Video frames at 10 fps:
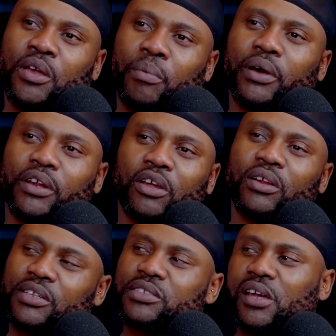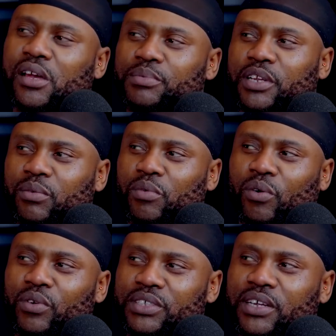But a lot of the times, like, we
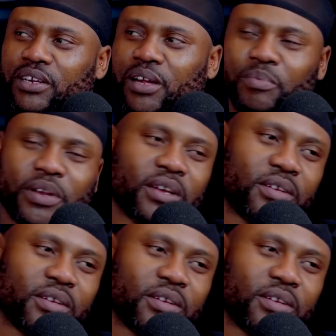always ended up like